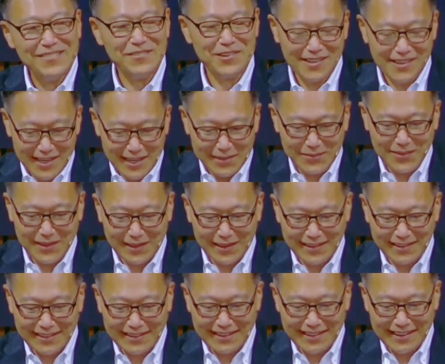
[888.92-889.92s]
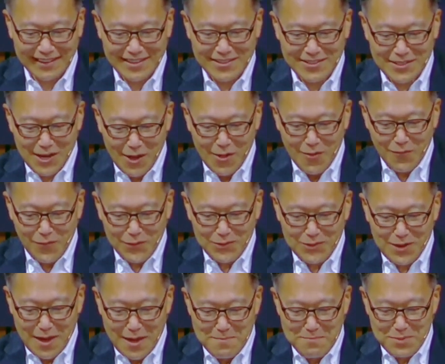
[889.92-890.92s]
We're like that.
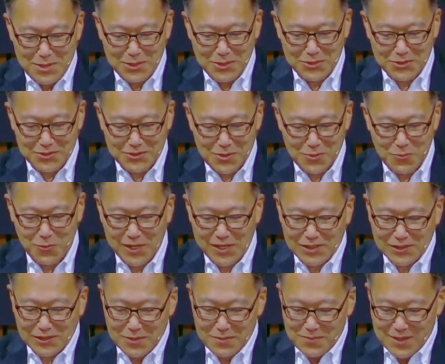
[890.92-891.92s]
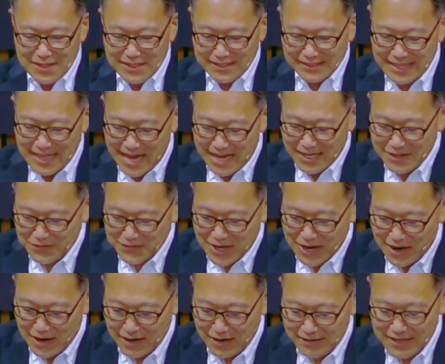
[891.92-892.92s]
Selfish ambition. The wisdom that is not of
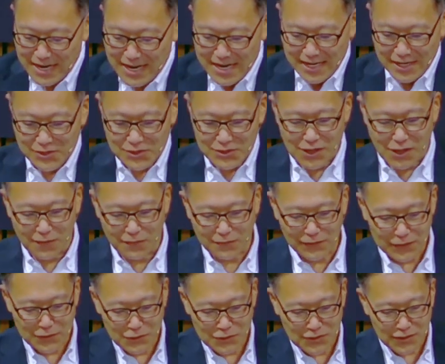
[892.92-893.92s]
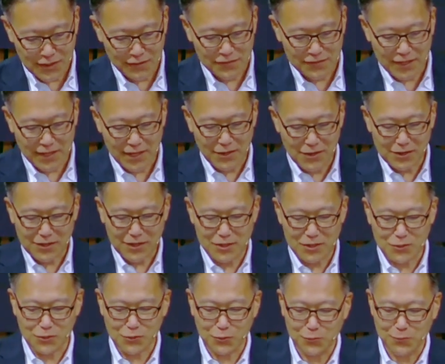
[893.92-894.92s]
God is selfish, self centered,
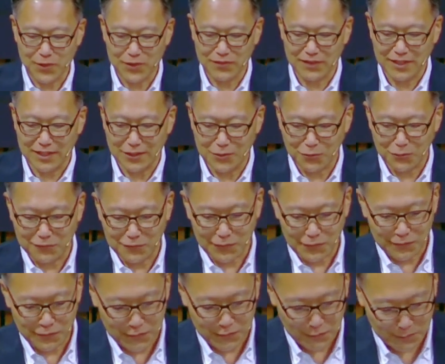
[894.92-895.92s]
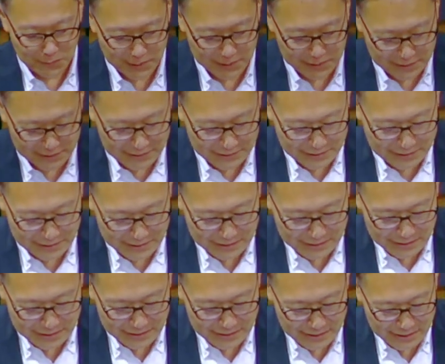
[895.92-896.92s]
consumed with ego fulfillment.
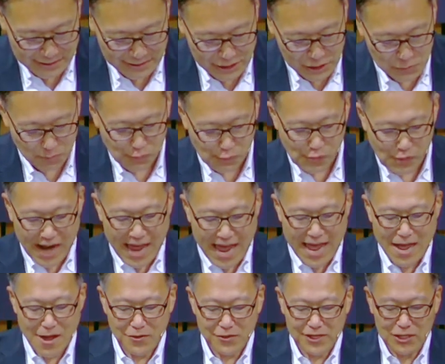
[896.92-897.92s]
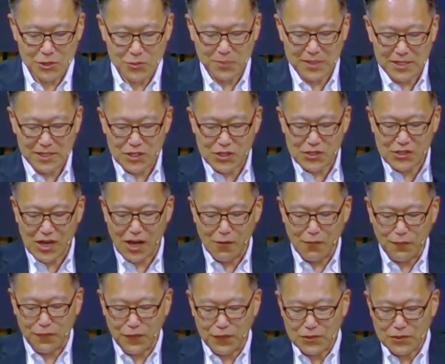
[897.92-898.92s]
It is proud, it is being
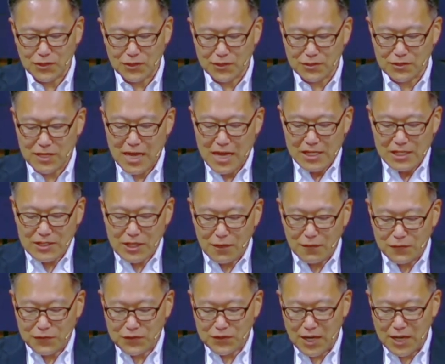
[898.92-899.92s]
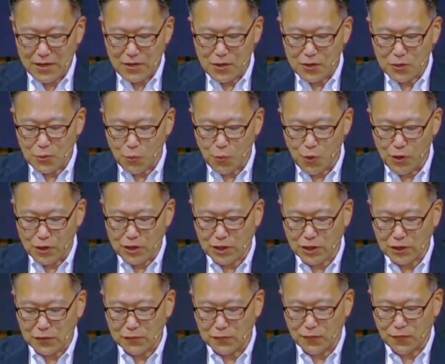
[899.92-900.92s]
selfish, it is self centered,
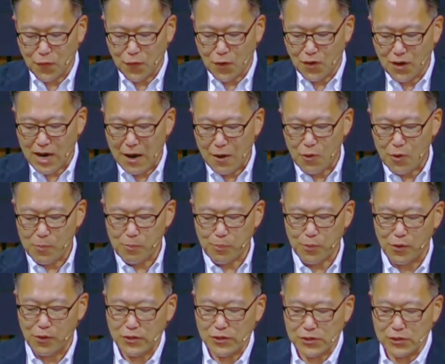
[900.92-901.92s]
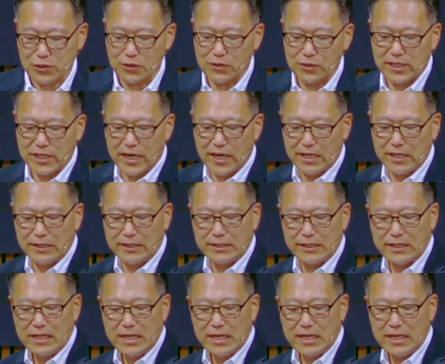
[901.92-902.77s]
working for our personal gain.